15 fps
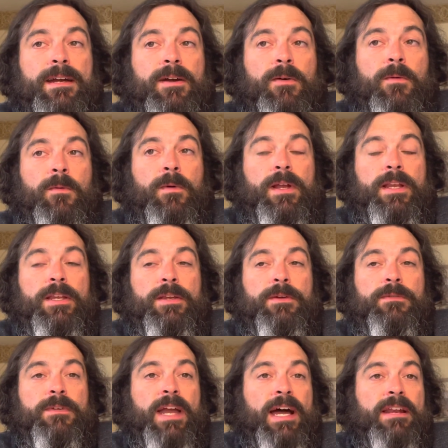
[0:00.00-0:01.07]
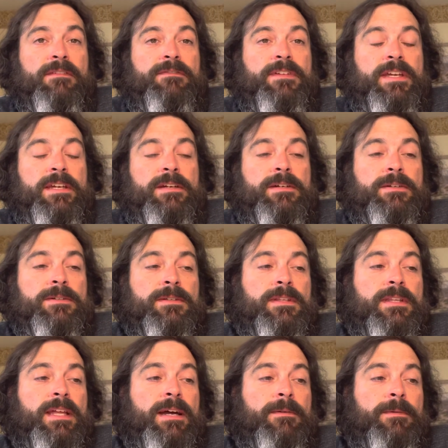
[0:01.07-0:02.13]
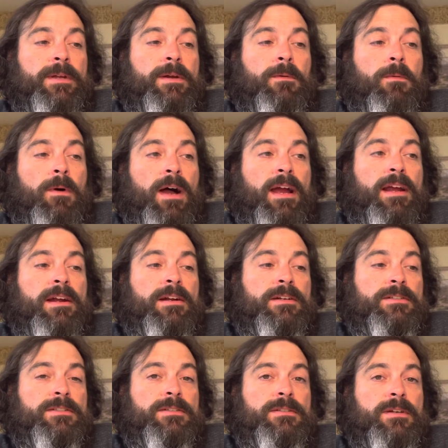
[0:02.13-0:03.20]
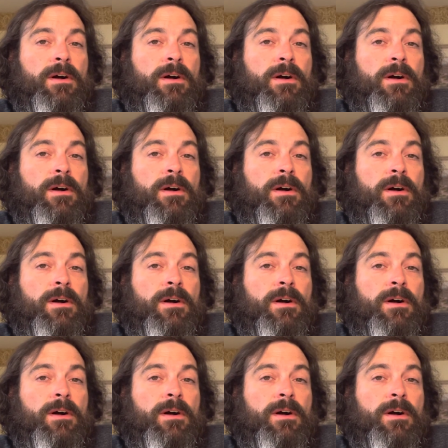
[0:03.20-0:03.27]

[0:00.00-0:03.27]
when you've got a vehicle that requires